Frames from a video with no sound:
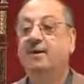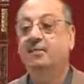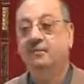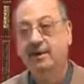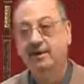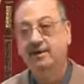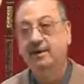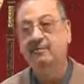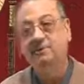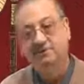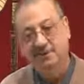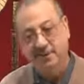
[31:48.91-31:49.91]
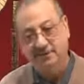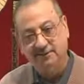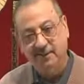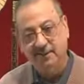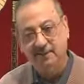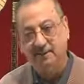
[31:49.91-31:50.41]
Al-bariha means
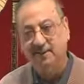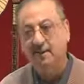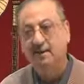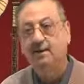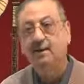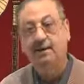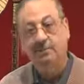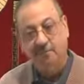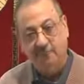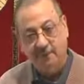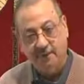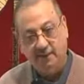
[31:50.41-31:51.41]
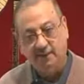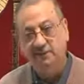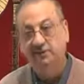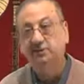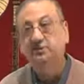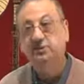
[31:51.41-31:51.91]
last night.
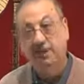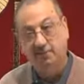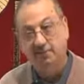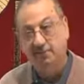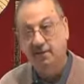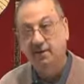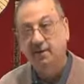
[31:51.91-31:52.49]
This is zarf.